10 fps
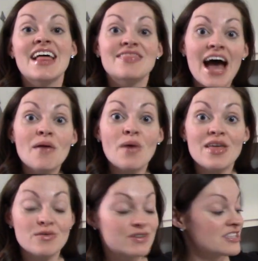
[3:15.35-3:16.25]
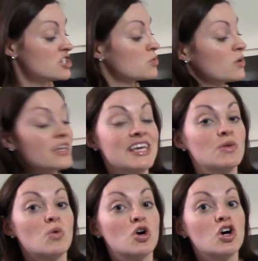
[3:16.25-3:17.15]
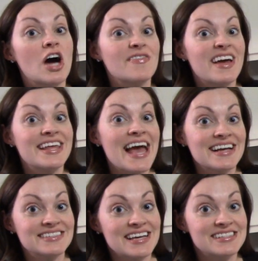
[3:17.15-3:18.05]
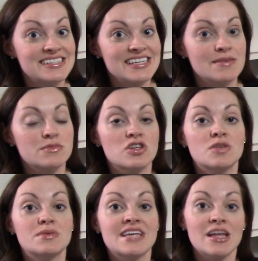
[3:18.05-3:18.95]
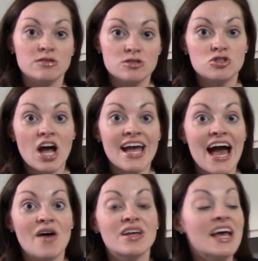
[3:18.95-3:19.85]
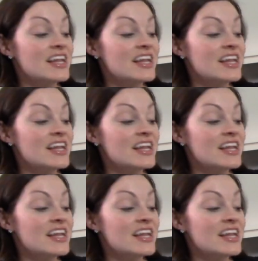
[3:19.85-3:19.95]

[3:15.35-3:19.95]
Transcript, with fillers: That way the residual heat will cook off any excess steam, so the potatoes will dry out.